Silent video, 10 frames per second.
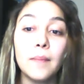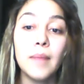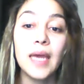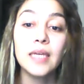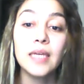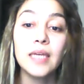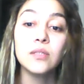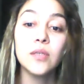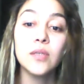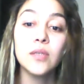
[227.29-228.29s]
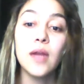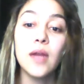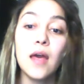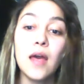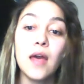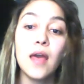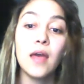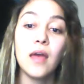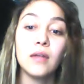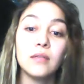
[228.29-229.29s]
baking soda
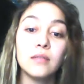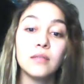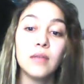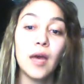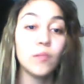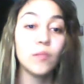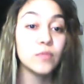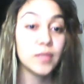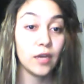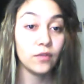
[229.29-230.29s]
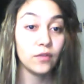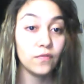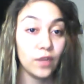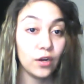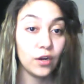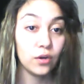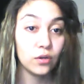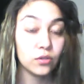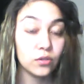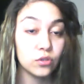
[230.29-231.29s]
and apple cider vinegar
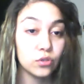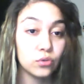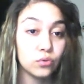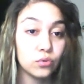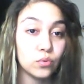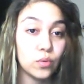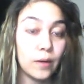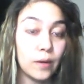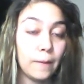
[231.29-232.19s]
to